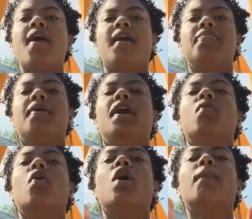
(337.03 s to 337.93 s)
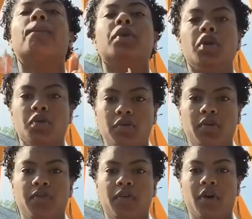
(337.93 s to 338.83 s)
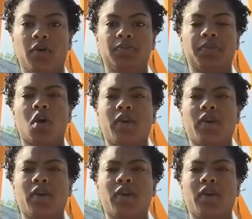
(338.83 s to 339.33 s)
and they were beautiful.